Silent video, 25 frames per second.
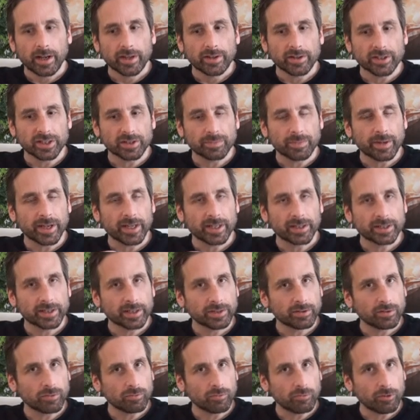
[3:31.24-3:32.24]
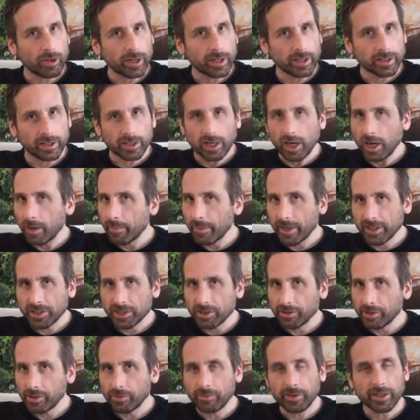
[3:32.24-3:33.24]
the space when combat's
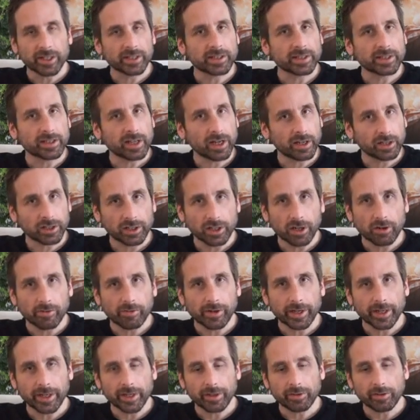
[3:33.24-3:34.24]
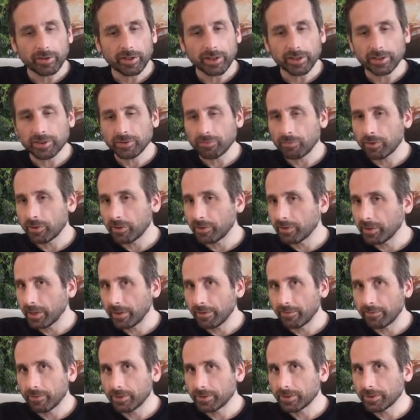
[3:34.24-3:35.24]
going, when it's not going. And so
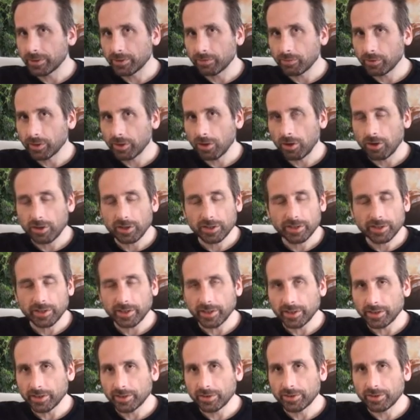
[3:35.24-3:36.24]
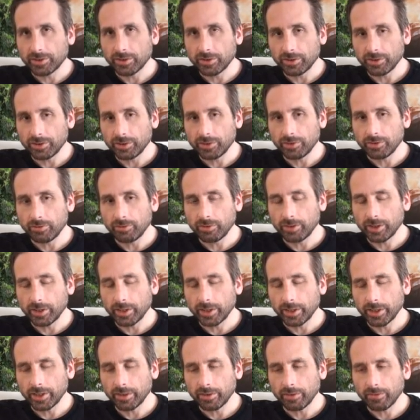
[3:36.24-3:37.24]
like for instance, one of the hardest things to do
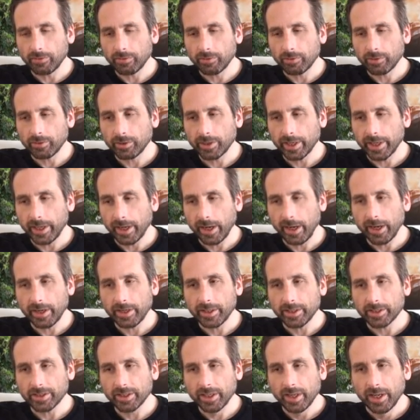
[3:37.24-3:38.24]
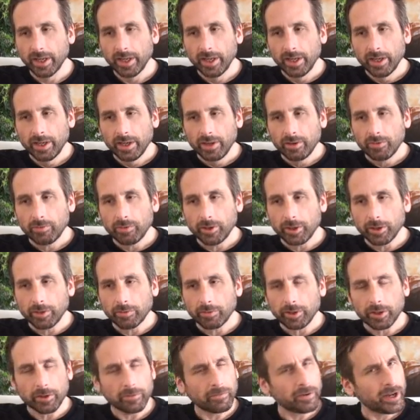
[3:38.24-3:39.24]
for an AI is when
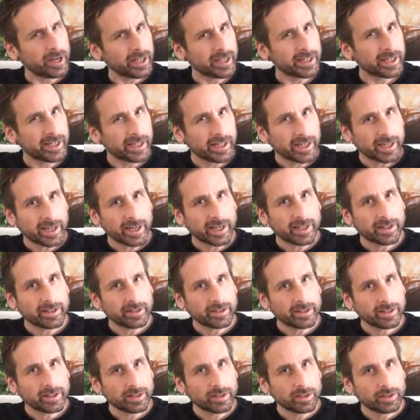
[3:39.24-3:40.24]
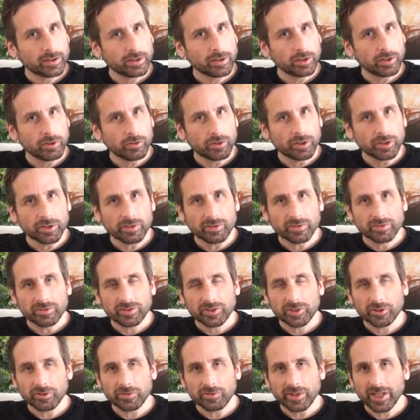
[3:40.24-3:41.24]
you're fighting an AI, you can
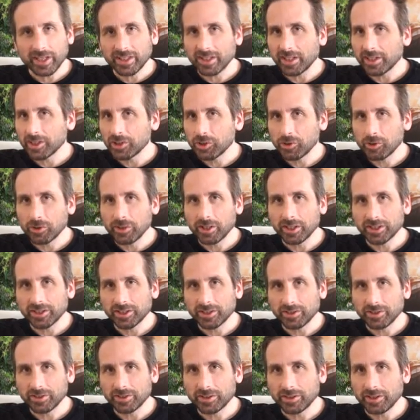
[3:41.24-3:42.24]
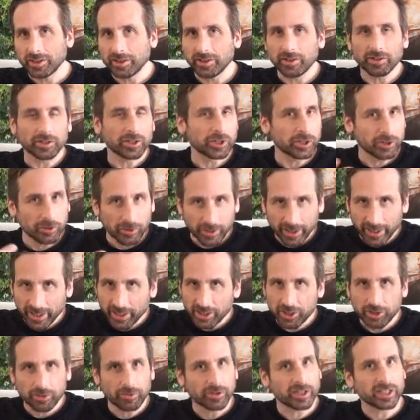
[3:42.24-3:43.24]
sort of take a lot of shortcuts because they're shooting
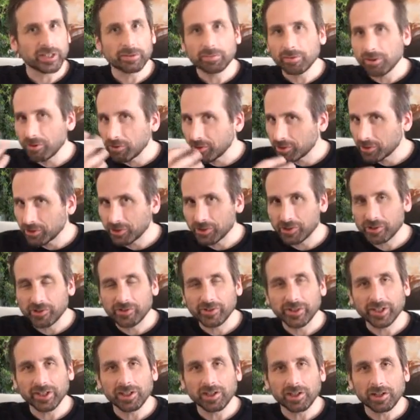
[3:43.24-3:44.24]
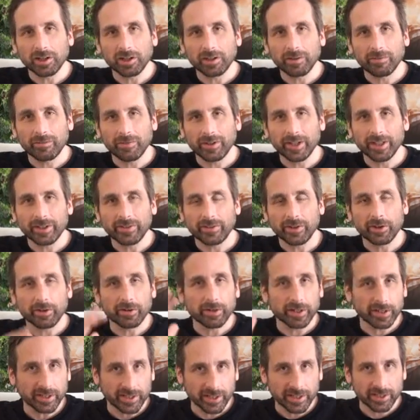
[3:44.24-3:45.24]
at you and explosions are going off and they're
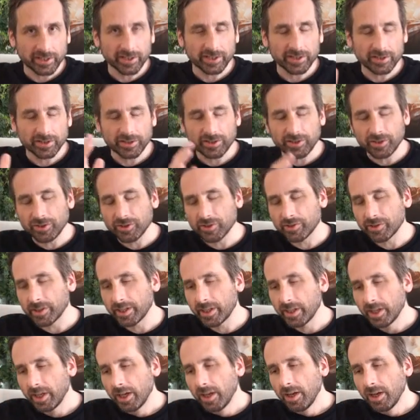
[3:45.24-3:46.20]
at a distance usually.